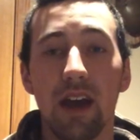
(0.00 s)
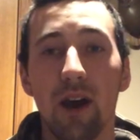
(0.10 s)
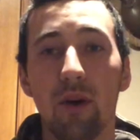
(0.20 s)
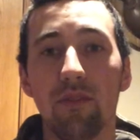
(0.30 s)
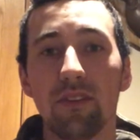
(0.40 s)

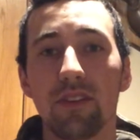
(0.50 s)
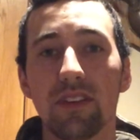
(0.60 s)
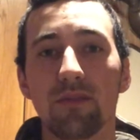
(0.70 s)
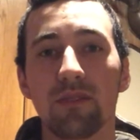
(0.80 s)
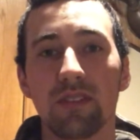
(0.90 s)
However,
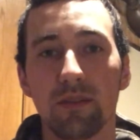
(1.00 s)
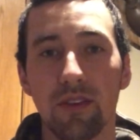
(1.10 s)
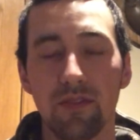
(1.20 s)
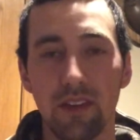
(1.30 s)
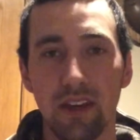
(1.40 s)
this one's going to
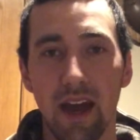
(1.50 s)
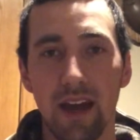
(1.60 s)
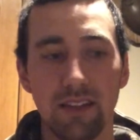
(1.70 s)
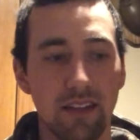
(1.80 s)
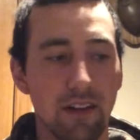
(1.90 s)
be for the
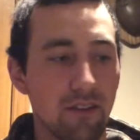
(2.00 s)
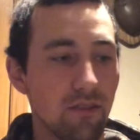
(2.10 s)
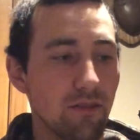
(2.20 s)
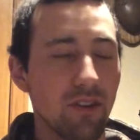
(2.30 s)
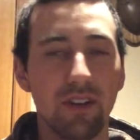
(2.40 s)
guys that
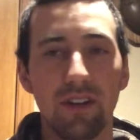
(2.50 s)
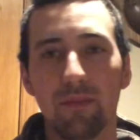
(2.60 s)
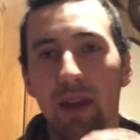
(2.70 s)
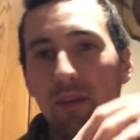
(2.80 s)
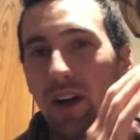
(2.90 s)
are looking to
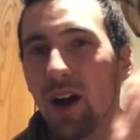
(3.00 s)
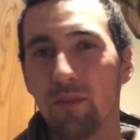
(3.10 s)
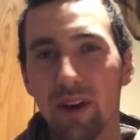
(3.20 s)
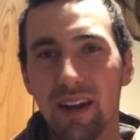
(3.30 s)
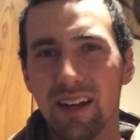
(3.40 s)
maybe
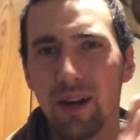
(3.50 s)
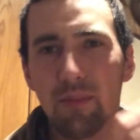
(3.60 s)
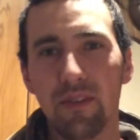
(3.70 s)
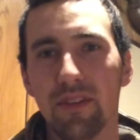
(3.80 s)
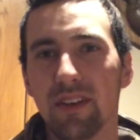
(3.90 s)
upgrade a
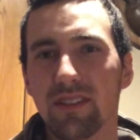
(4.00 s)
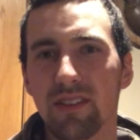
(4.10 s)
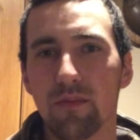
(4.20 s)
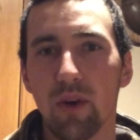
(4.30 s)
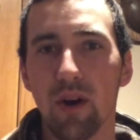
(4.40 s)
couple of things on
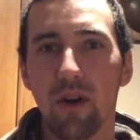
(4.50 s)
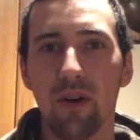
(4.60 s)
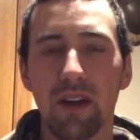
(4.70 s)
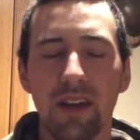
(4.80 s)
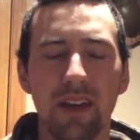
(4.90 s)
their
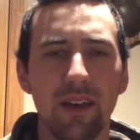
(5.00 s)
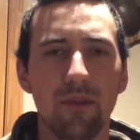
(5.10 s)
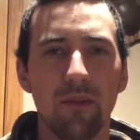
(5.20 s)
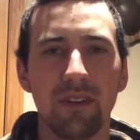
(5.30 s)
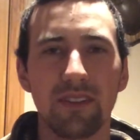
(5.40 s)
bow,
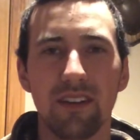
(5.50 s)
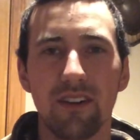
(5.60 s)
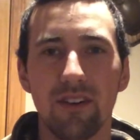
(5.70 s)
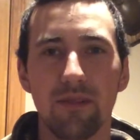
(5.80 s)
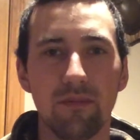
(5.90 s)
ones that
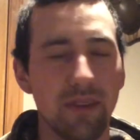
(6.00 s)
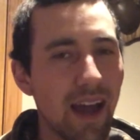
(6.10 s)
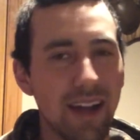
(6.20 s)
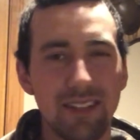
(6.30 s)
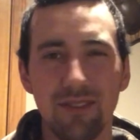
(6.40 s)
are
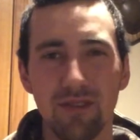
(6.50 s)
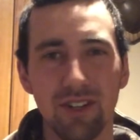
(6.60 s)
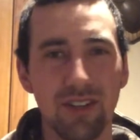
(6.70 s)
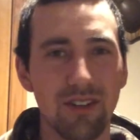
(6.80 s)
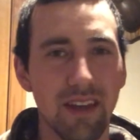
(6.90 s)
not so
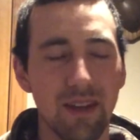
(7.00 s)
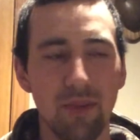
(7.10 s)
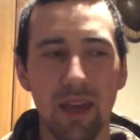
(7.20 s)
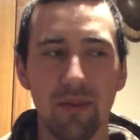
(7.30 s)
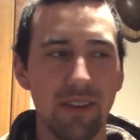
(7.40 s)
sure, like
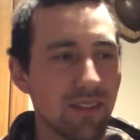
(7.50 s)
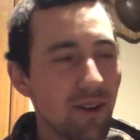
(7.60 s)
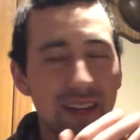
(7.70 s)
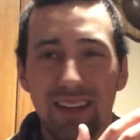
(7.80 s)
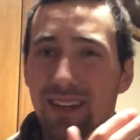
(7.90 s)
maybe, do
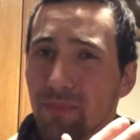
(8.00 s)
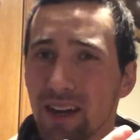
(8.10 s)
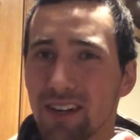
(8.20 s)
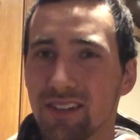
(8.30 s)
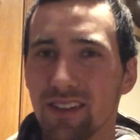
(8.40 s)
I need a
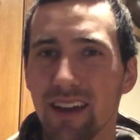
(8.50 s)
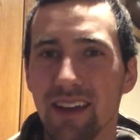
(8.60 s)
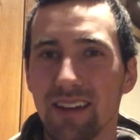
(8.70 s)
better sight?